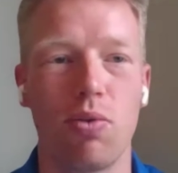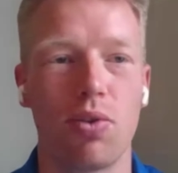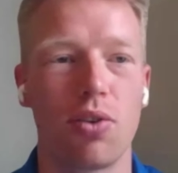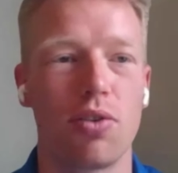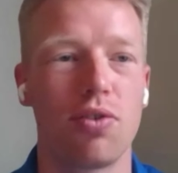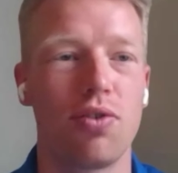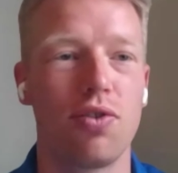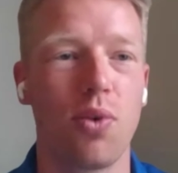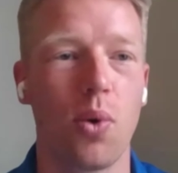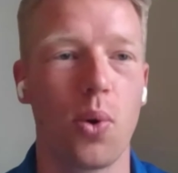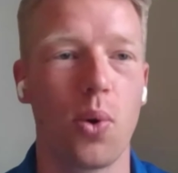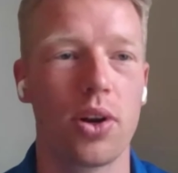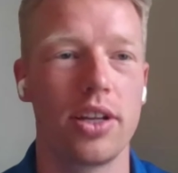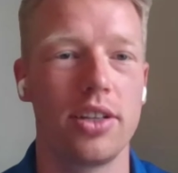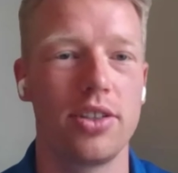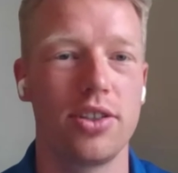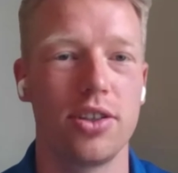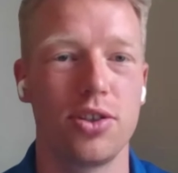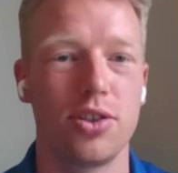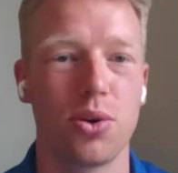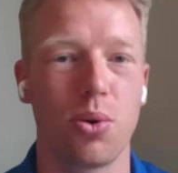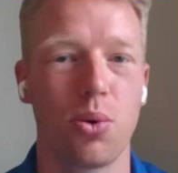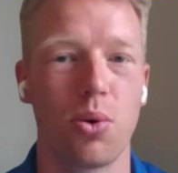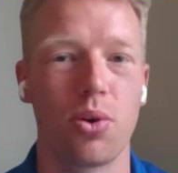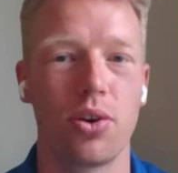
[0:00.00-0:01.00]
over 40
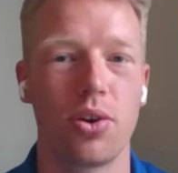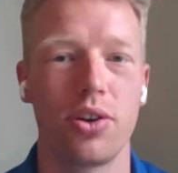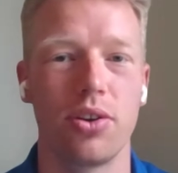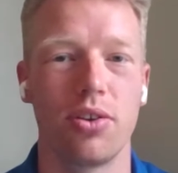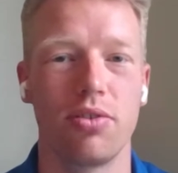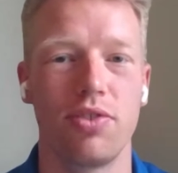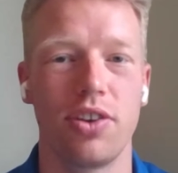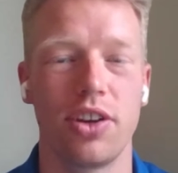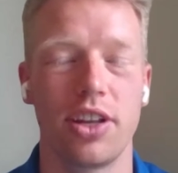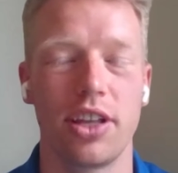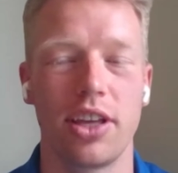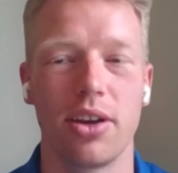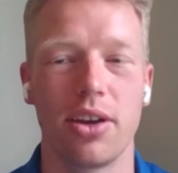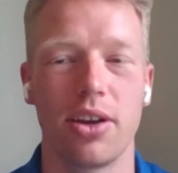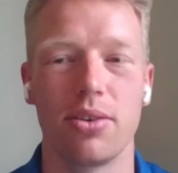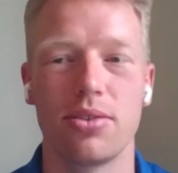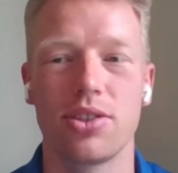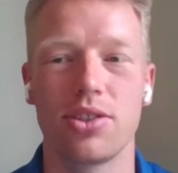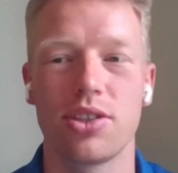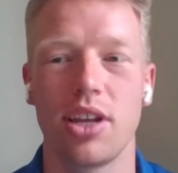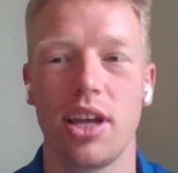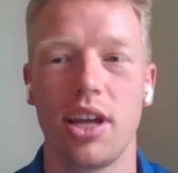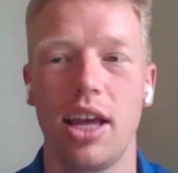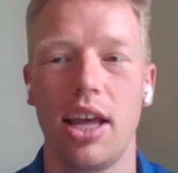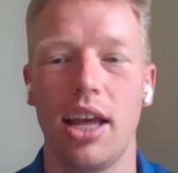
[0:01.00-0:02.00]
tutorial
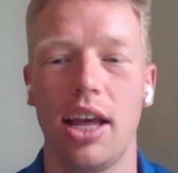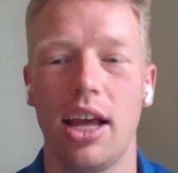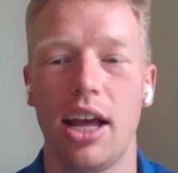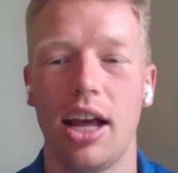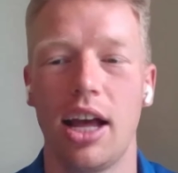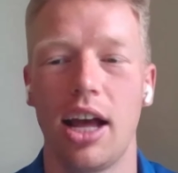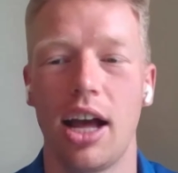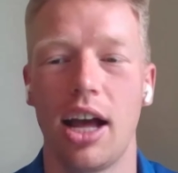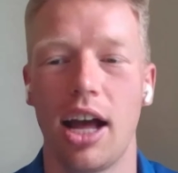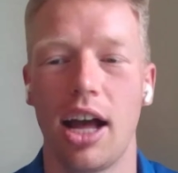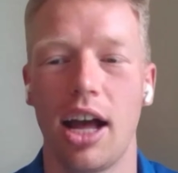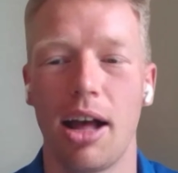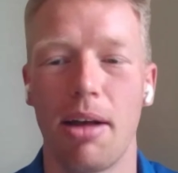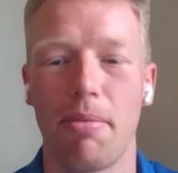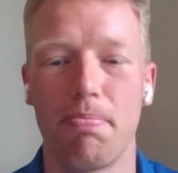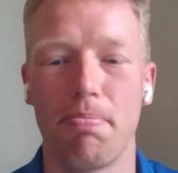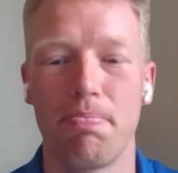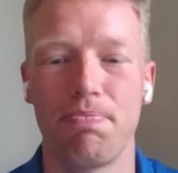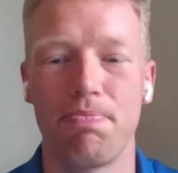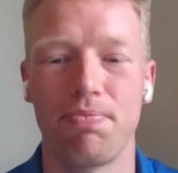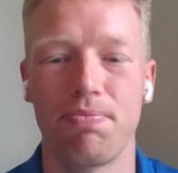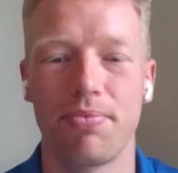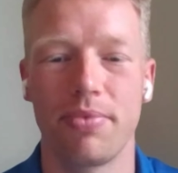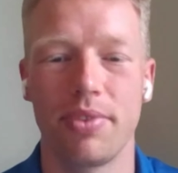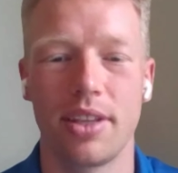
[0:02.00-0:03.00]
videos.
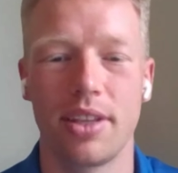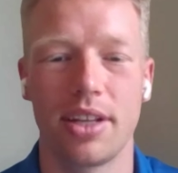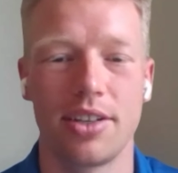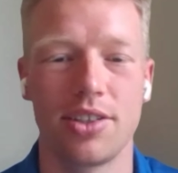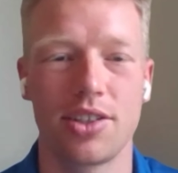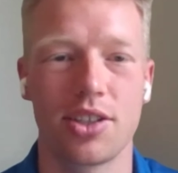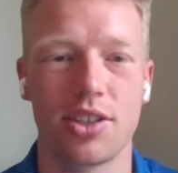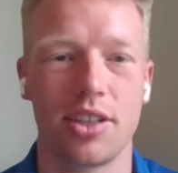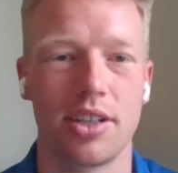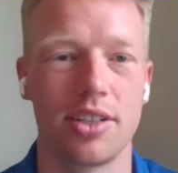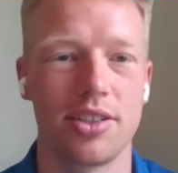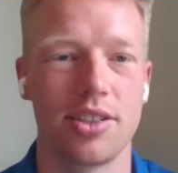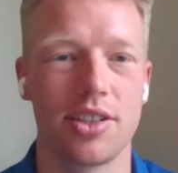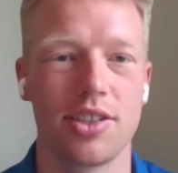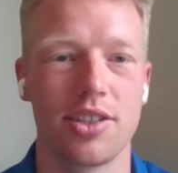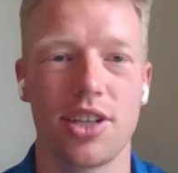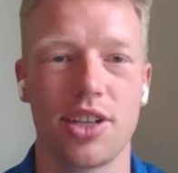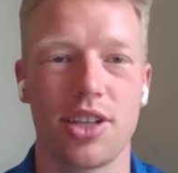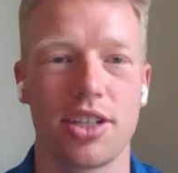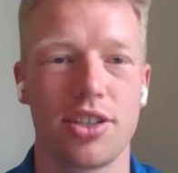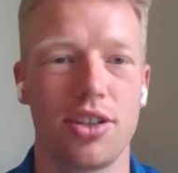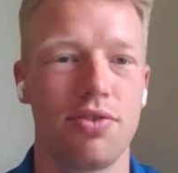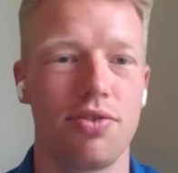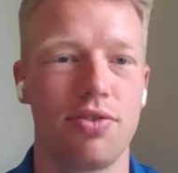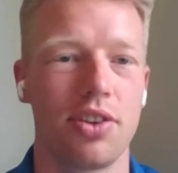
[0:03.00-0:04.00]
There's a
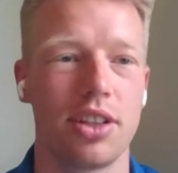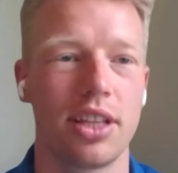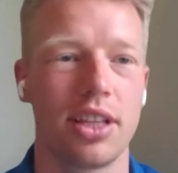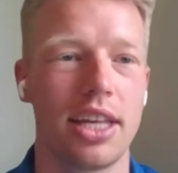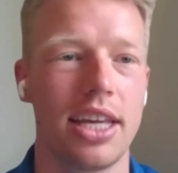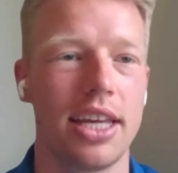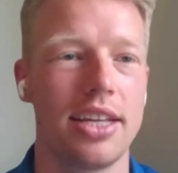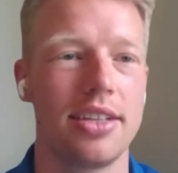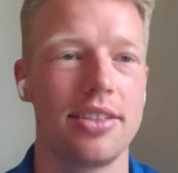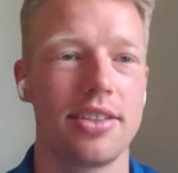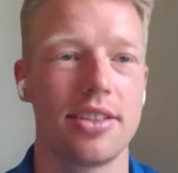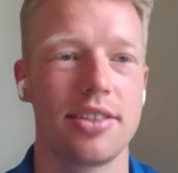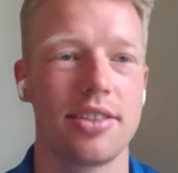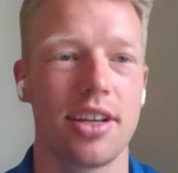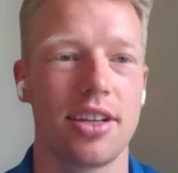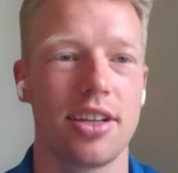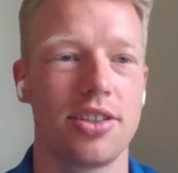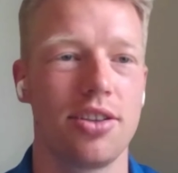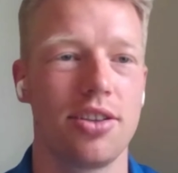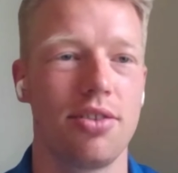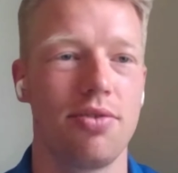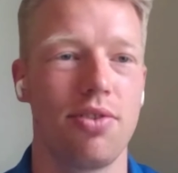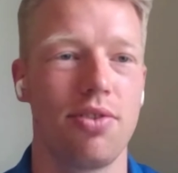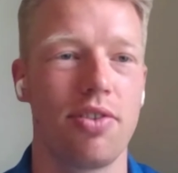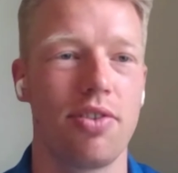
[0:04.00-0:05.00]
section for leagues, a
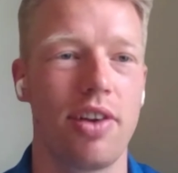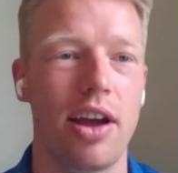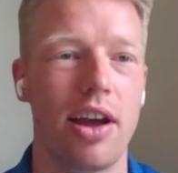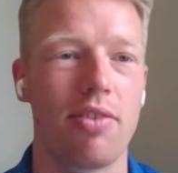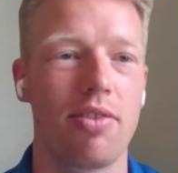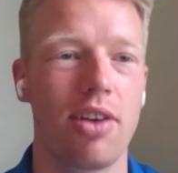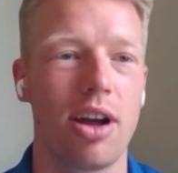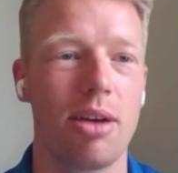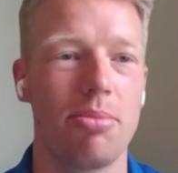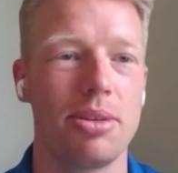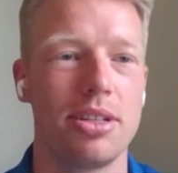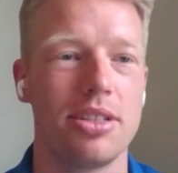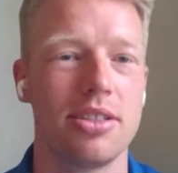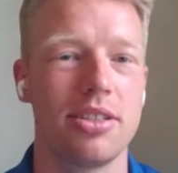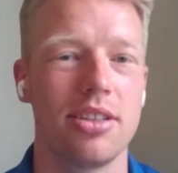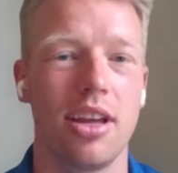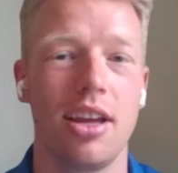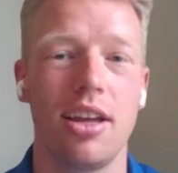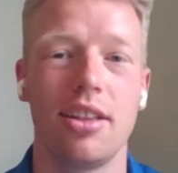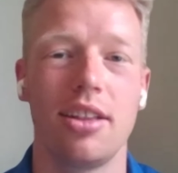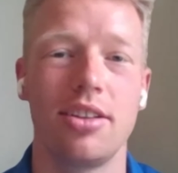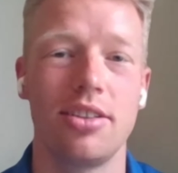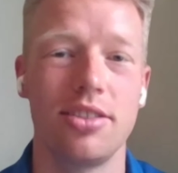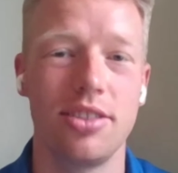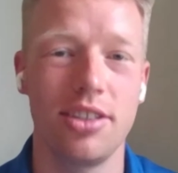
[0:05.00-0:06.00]
section for round robins.
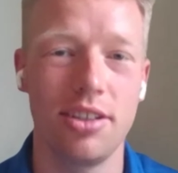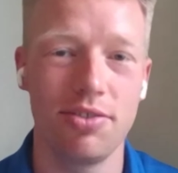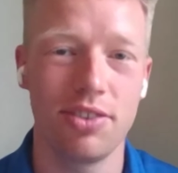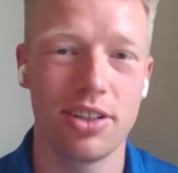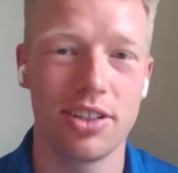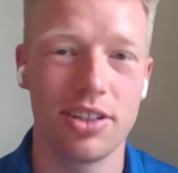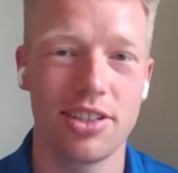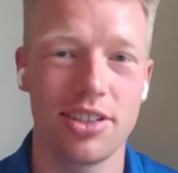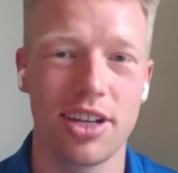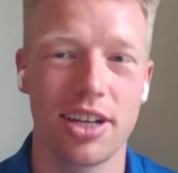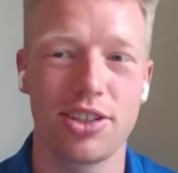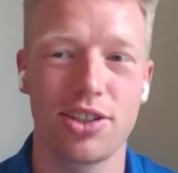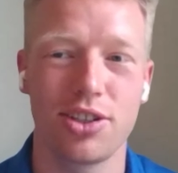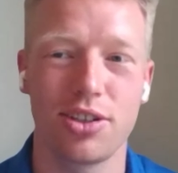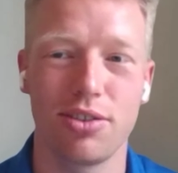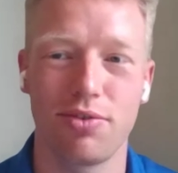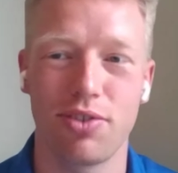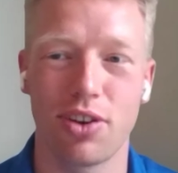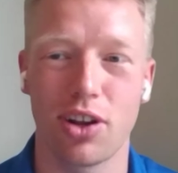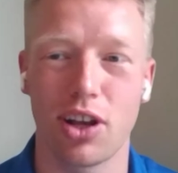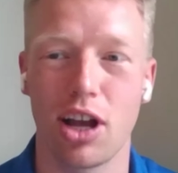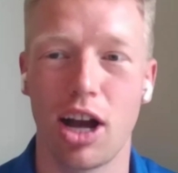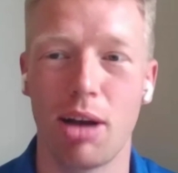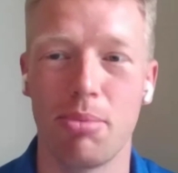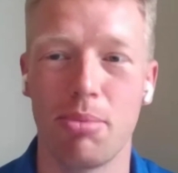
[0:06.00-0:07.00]
There's even a section
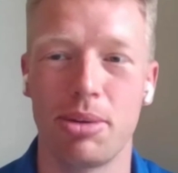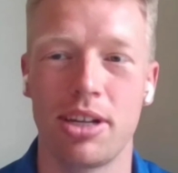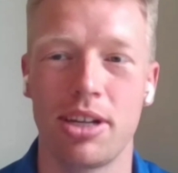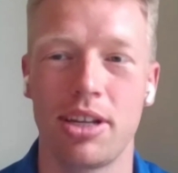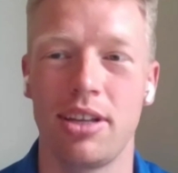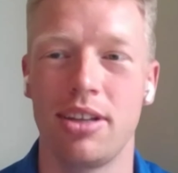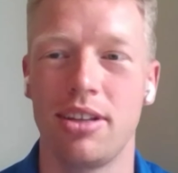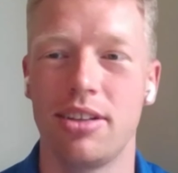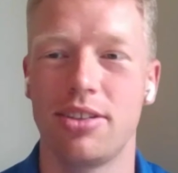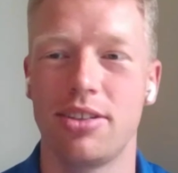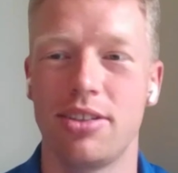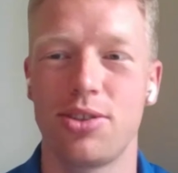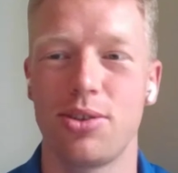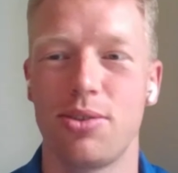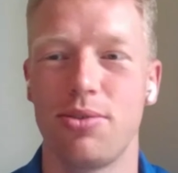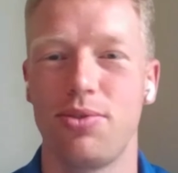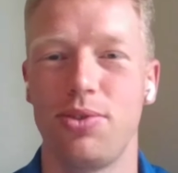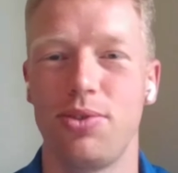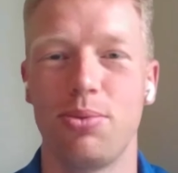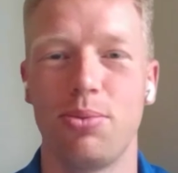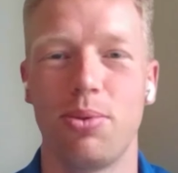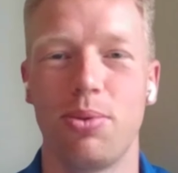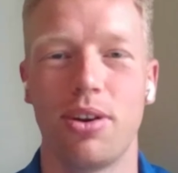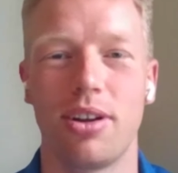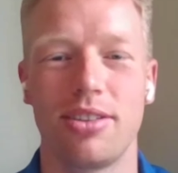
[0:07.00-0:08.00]
for comedy. So
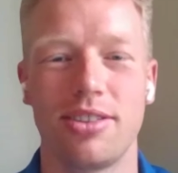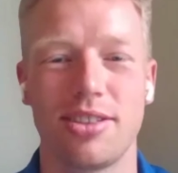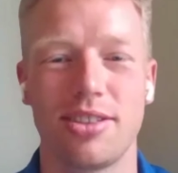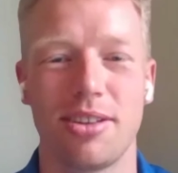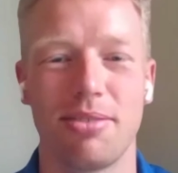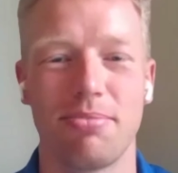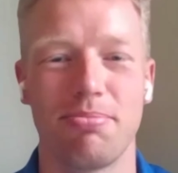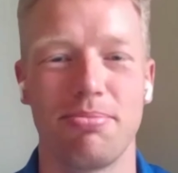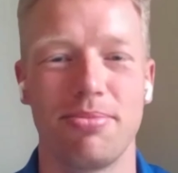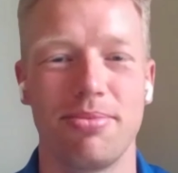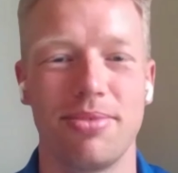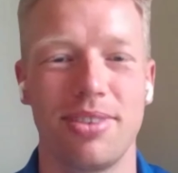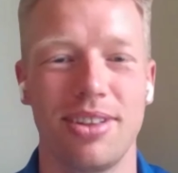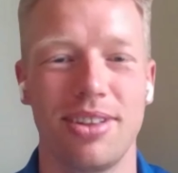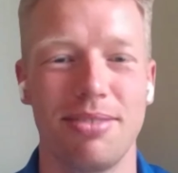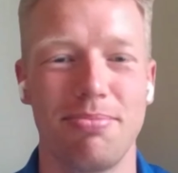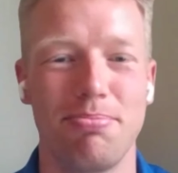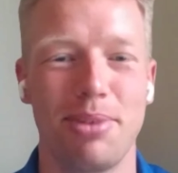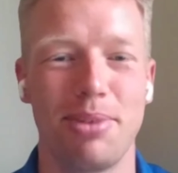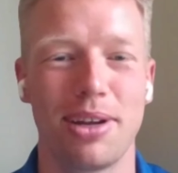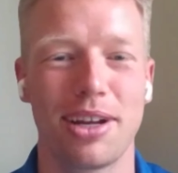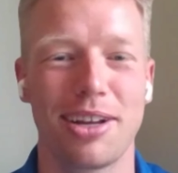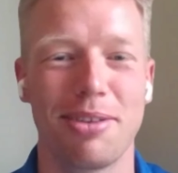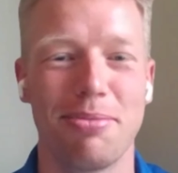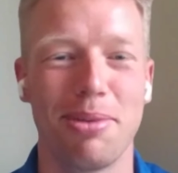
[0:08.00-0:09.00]
if you want some
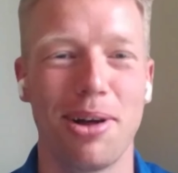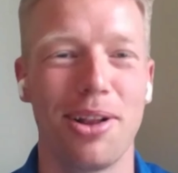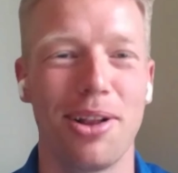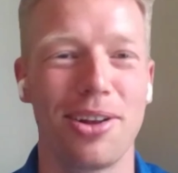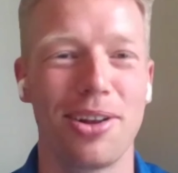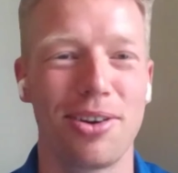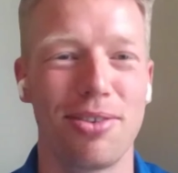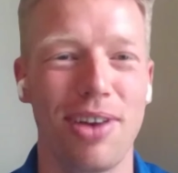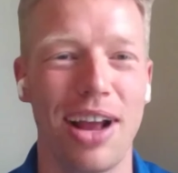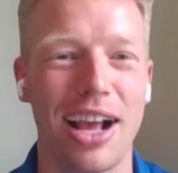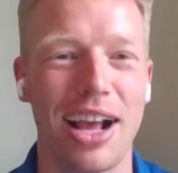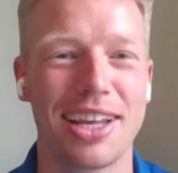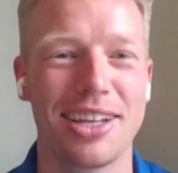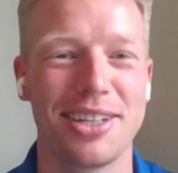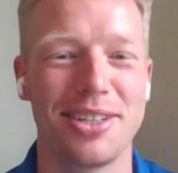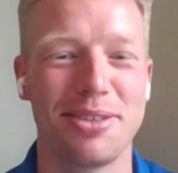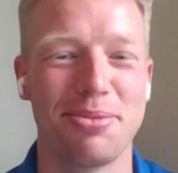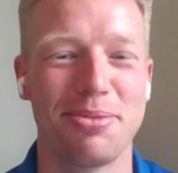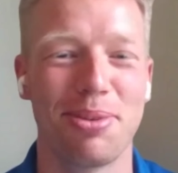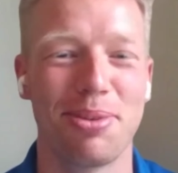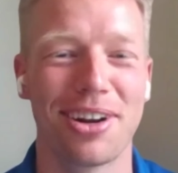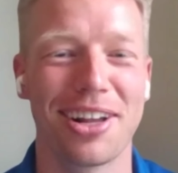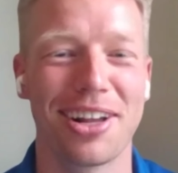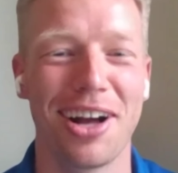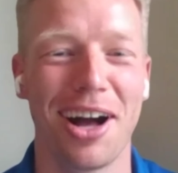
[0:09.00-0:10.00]
pickleball or racket
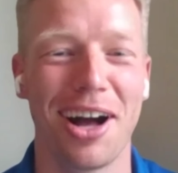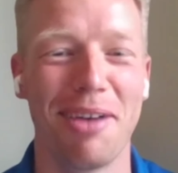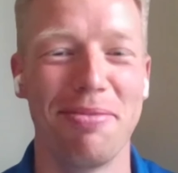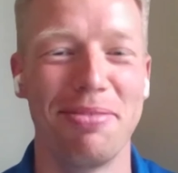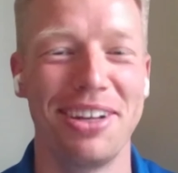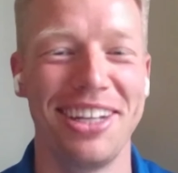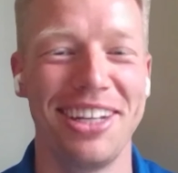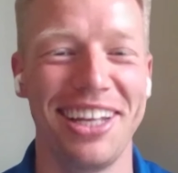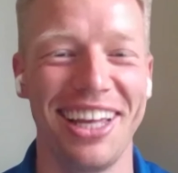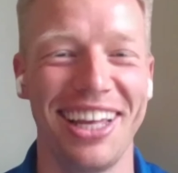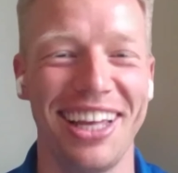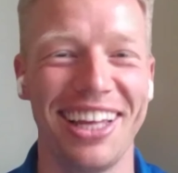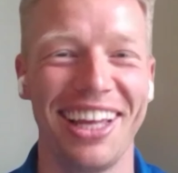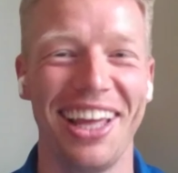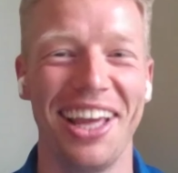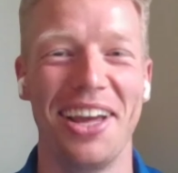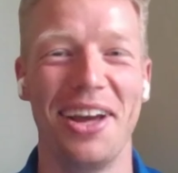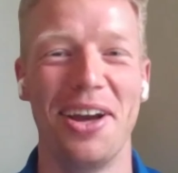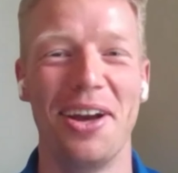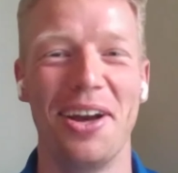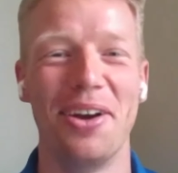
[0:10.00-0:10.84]
sport comedy,